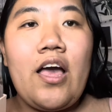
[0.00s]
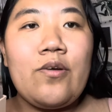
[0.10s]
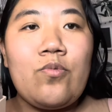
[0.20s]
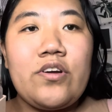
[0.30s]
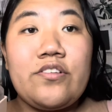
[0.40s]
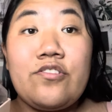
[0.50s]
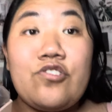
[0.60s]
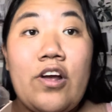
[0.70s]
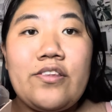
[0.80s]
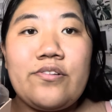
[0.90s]
I wanted to
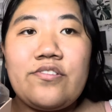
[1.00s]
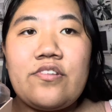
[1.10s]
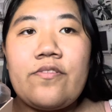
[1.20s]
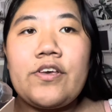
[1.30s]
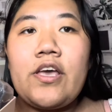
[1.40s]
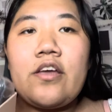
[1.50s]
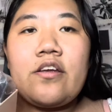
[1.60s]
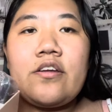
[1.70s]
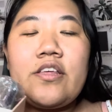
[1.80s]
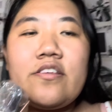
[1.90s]
try their stuff
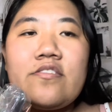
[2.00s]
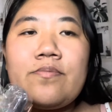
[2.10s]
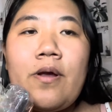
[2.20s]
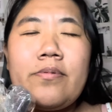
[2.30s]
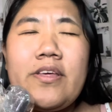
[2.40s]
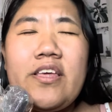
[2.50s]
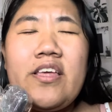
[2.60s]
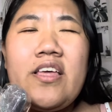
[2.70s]
again. This is probably,